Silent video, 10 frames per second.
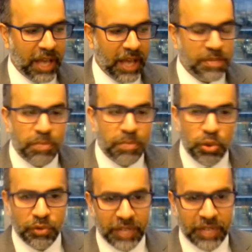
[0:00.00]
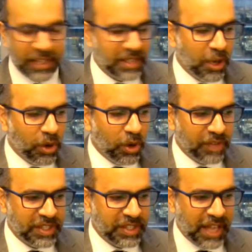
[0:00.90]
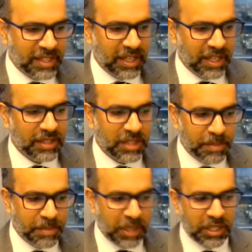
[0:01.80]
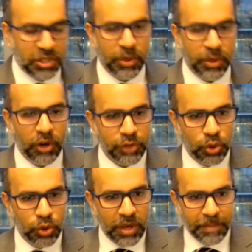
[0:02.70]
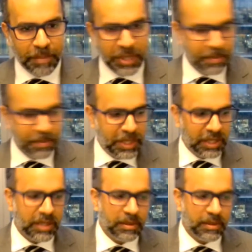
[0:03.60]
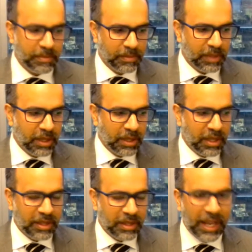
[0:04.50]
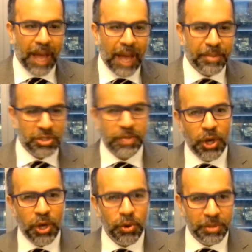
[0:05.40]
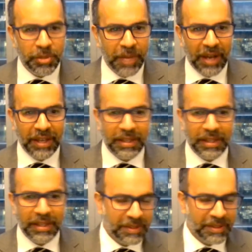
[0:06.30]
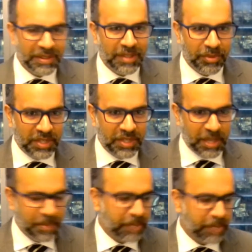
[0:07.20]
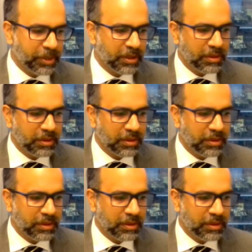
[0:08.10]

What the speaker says: has moved, let's say, all of its assets, its money, to an offshore company B that happens to be owned by some of the same people,